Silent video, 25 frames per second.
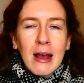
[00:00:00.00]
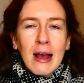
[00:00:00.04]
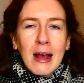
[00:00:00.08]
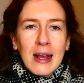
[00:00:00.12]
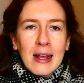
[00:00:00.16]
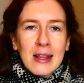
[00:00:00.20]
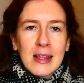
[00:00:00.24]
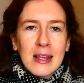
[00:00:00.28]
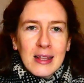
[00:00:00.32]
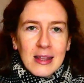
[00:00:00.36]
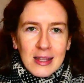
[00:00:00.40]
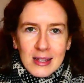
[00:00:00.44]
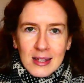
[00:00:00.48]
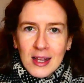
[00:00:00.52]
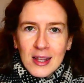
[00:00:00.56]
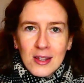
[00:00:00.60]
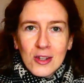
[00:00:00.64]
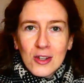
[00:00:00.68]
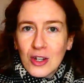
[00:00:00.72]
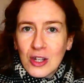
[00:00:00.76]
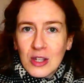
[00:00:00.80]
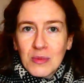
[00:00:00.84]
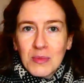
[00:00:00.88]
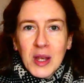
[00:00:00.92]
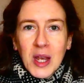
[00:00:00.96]
I think this has
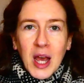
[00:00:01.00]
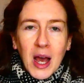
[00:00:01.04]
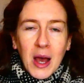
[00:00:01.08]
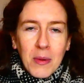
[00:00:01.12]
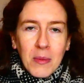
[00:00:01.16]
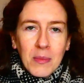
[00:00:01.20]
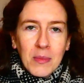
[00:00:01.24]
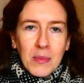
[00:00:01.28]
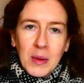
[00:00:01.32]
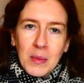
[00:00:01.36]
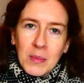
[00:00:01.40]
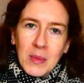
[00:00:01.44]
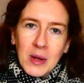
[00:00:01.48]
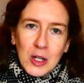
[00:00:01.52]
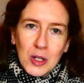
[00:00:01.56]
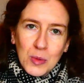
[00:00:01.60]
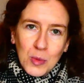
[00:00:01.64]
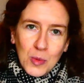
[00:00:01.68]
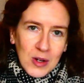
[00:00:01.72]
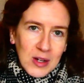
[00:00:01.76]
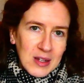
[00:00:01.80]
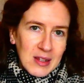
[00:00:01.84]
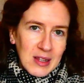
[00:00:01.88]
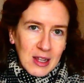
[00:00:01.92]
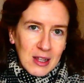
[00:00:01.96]
just become a much
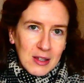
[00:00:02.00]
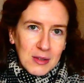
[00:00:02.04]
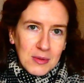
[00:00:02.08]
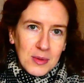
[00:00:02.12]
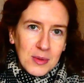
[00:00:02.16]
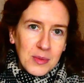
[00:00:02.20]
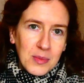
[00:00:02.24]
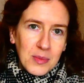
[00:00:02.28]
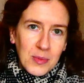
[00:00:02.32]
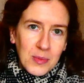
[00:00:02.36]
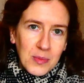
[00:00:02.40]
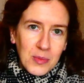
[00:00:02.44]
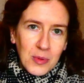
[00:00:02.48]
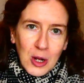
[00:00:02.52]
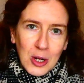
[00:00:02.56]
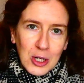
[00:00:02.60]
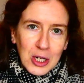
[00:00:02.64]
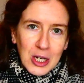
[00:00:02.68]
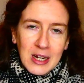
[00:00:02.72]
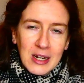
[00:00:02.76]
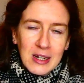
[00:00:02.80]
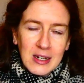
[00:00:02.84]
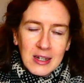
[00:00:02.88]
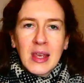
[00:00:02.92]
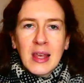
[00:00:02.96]
more accessible
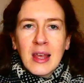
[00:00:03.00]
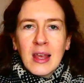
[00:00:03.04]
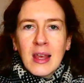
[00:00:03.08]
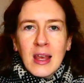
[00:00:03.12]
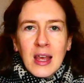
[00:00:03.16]
project.